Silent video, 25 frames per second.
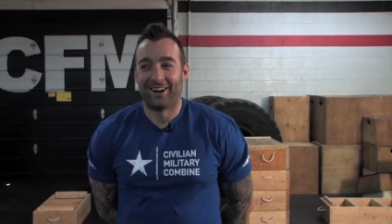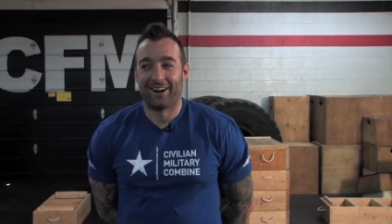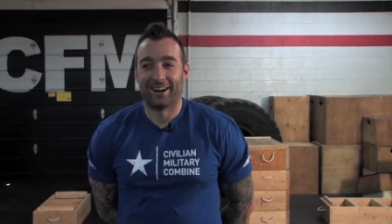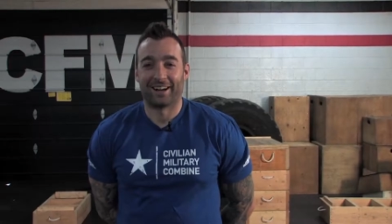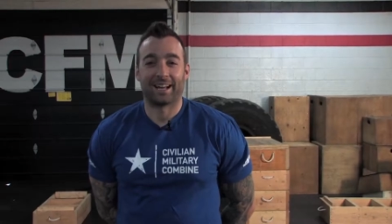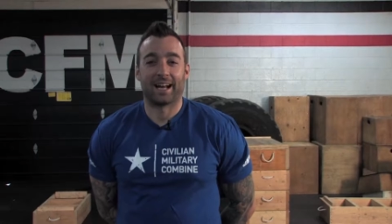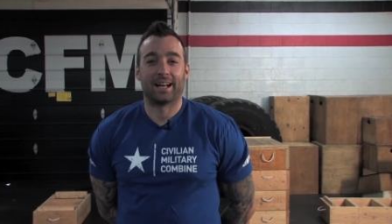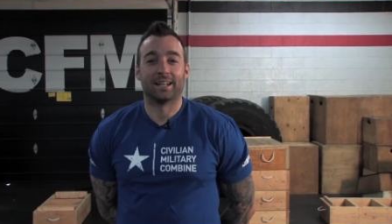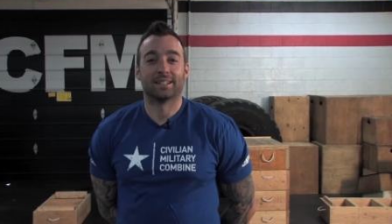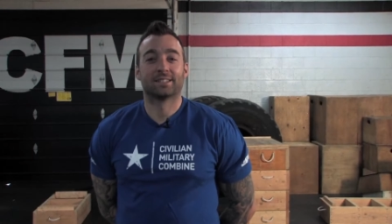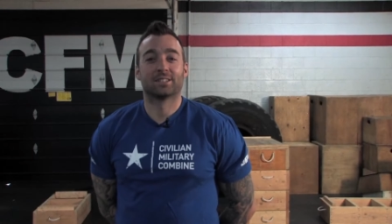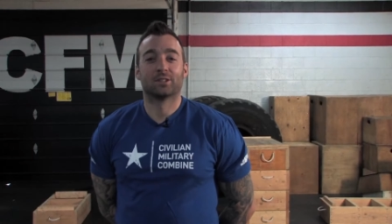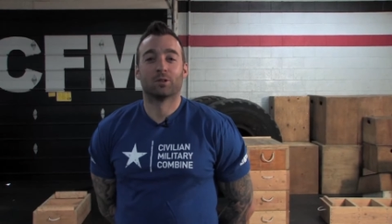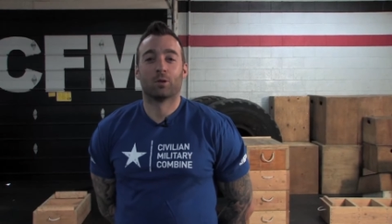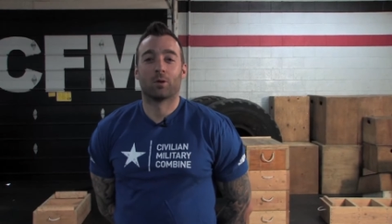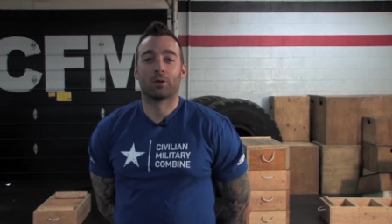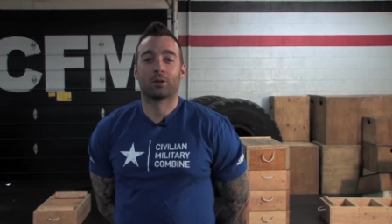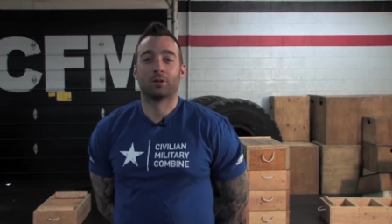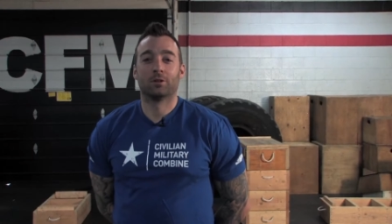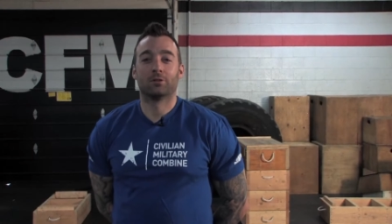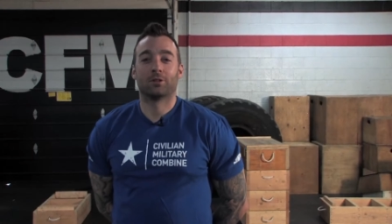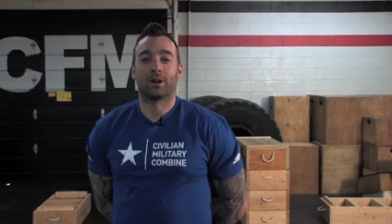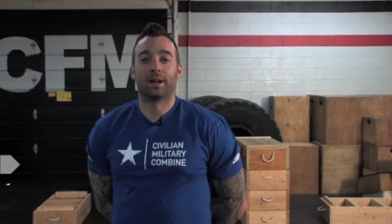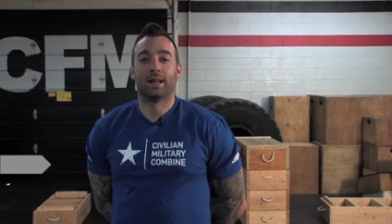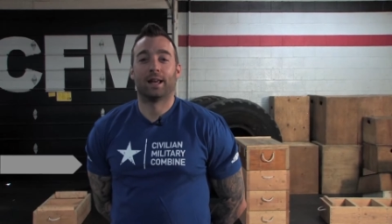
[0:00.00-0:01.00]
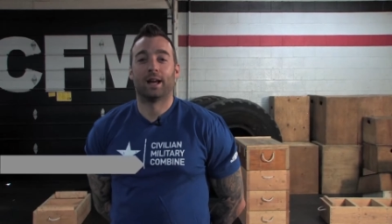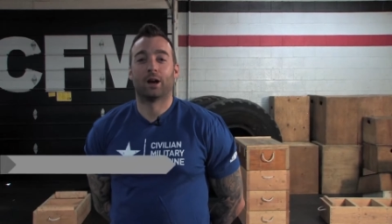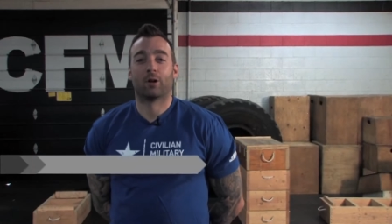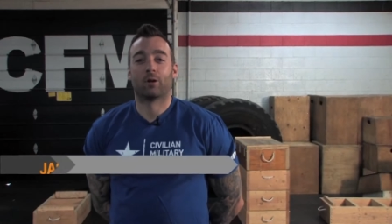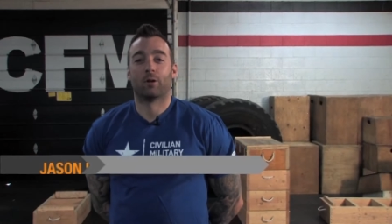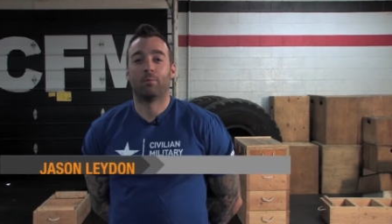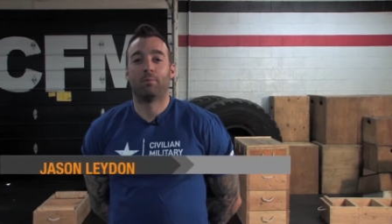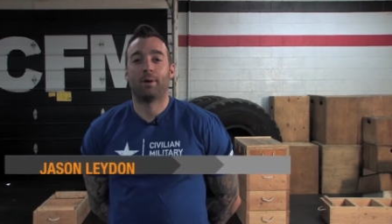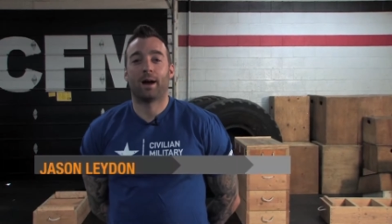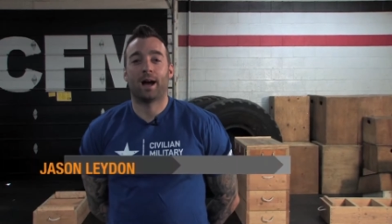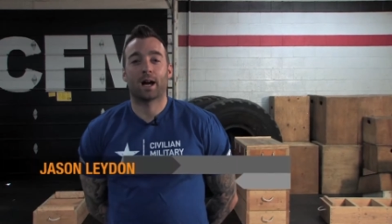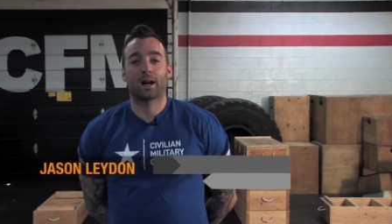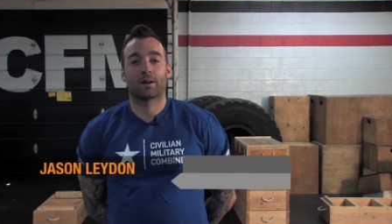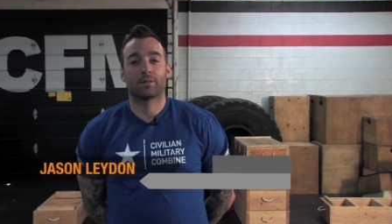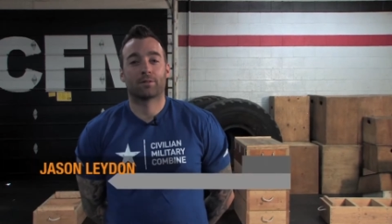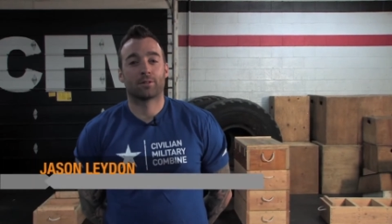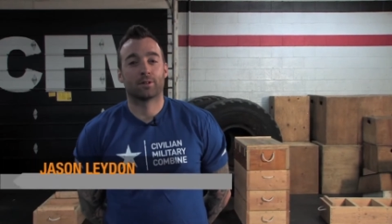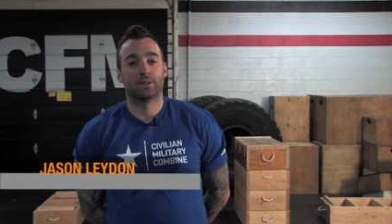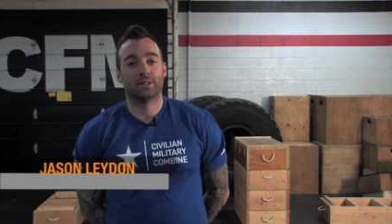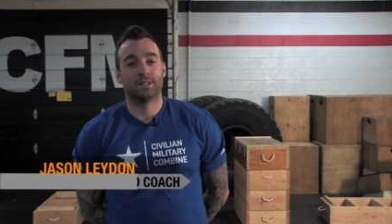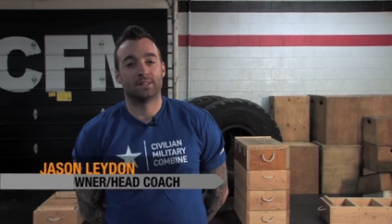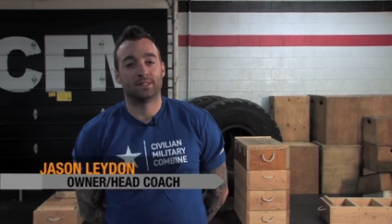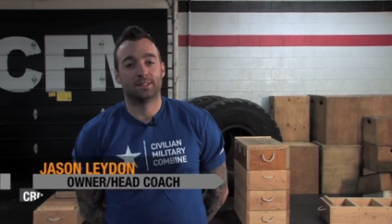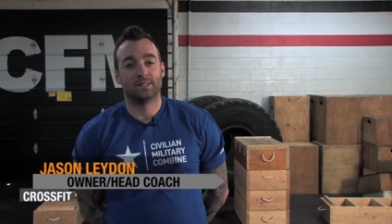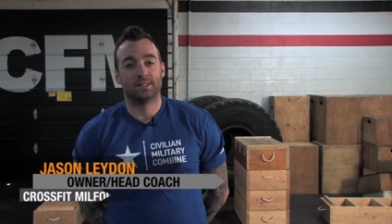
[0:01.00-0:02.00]
Alright guys, so what we're gonna do right here, we're back
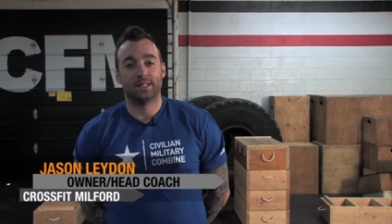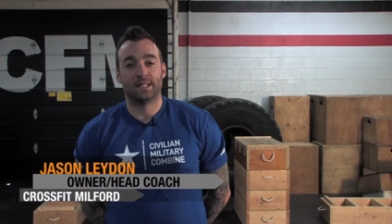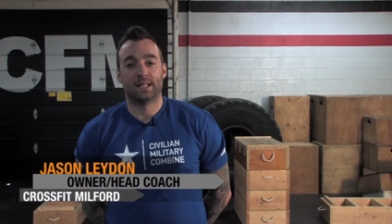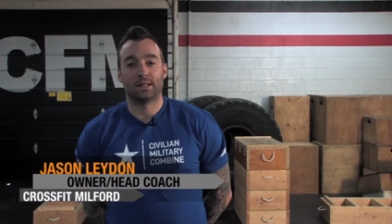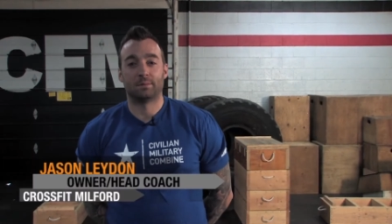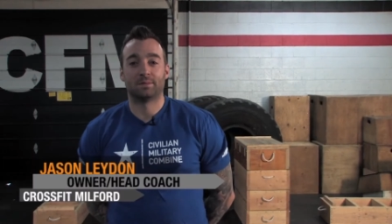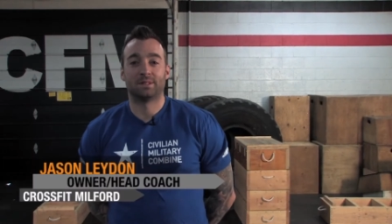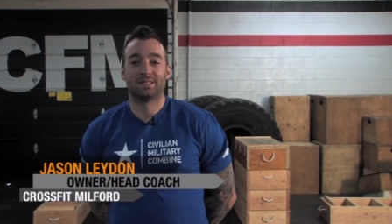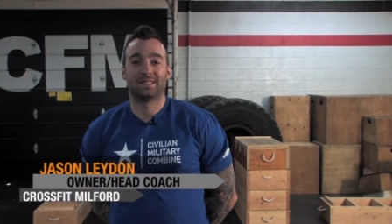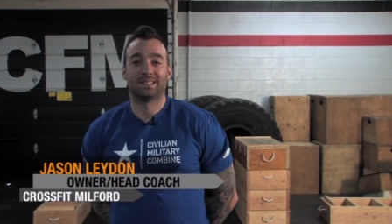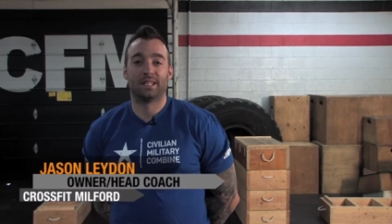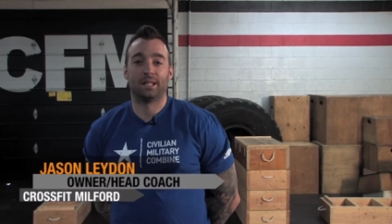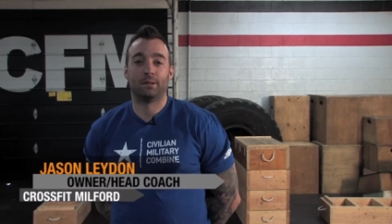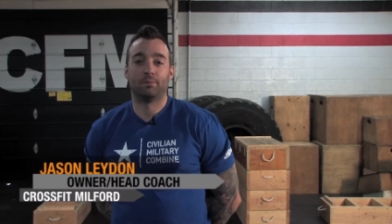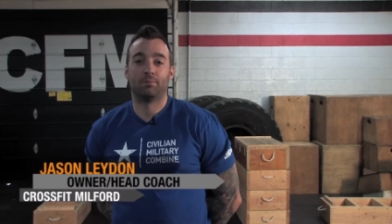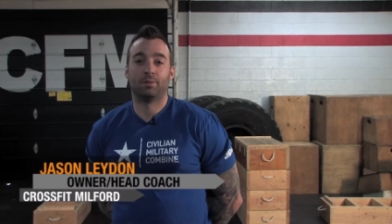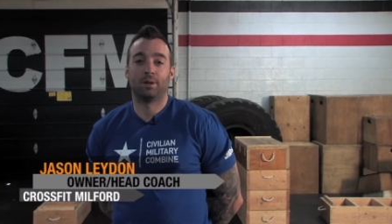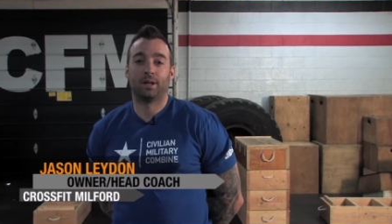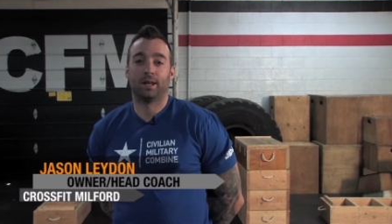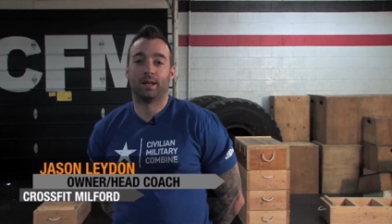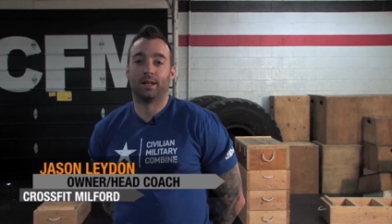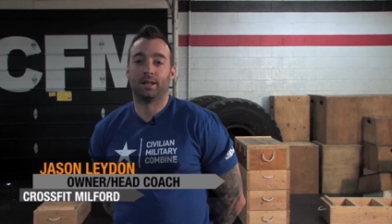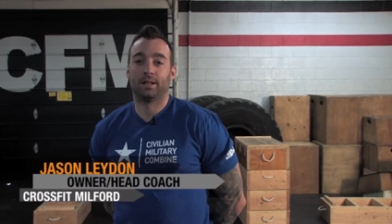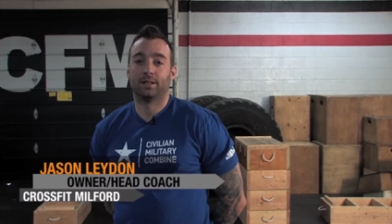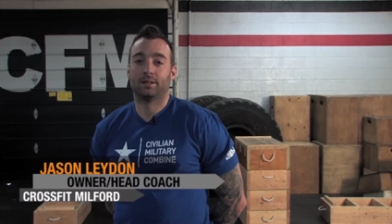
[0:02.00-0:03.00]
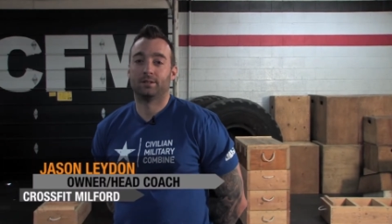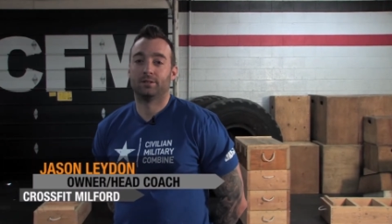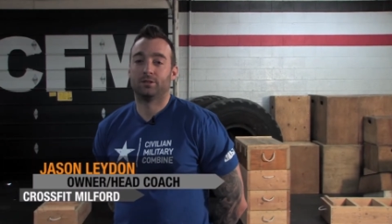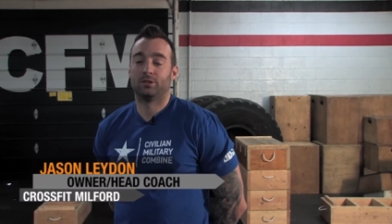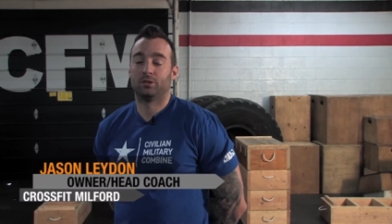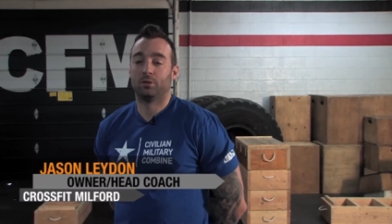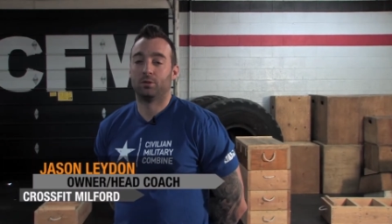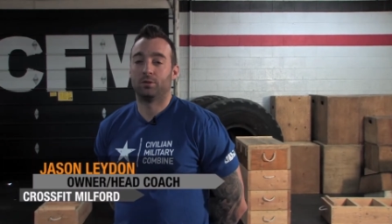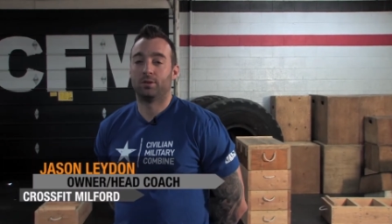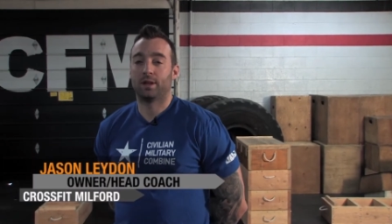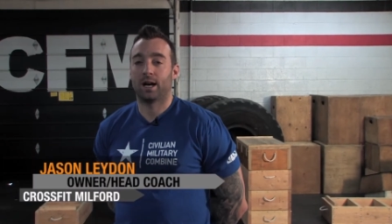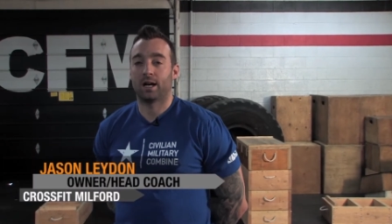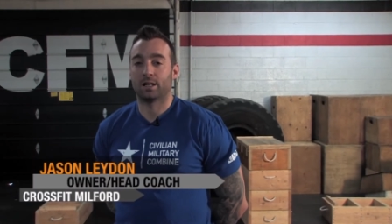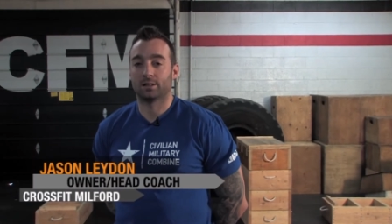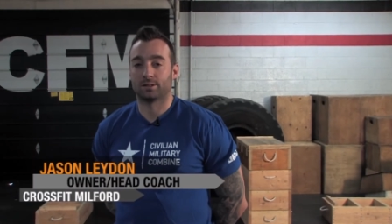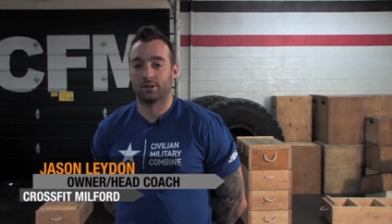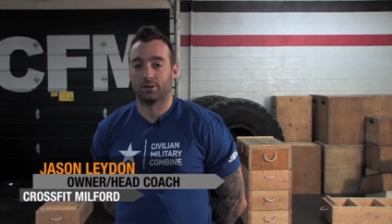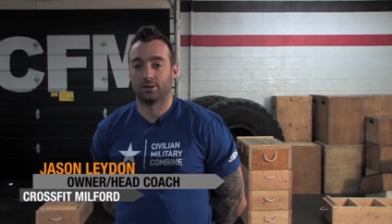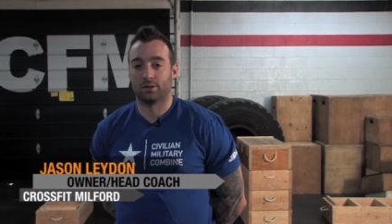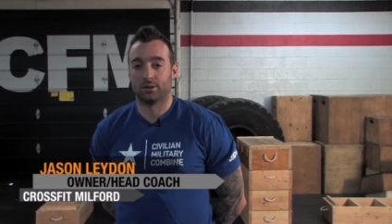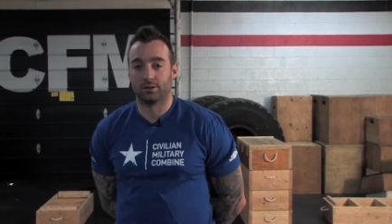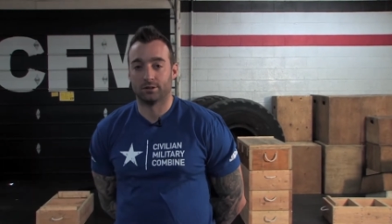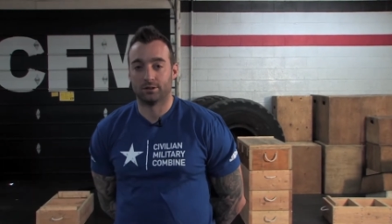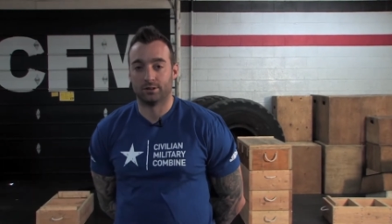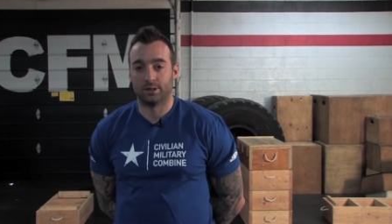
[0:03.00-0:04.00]
for the CMC Pit
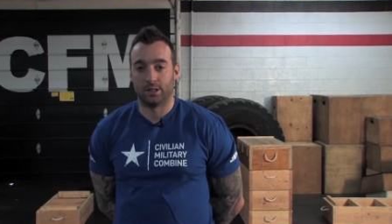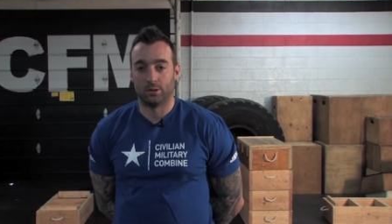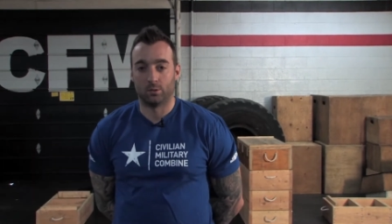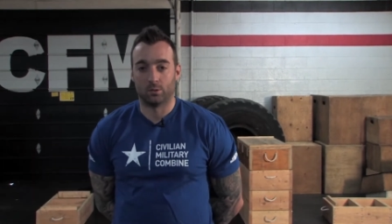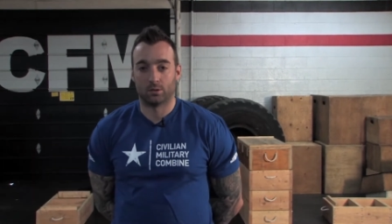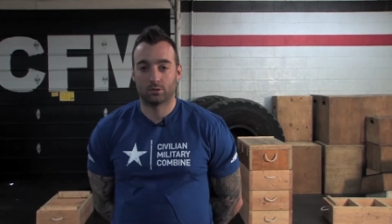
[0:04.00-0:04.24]
2013.